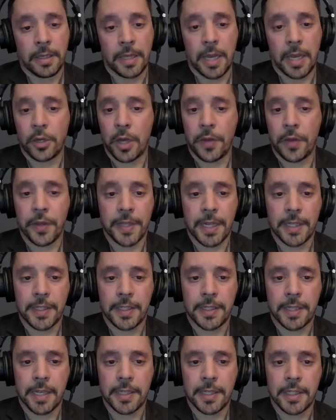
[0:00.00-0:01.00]
Yeah, no, I think
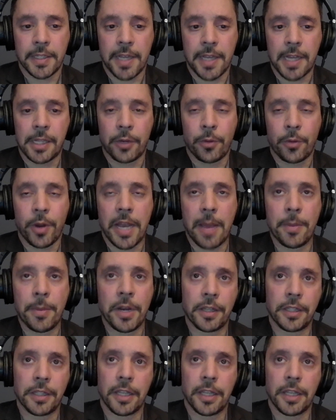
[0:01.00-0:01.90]
that's exactly right. I mean,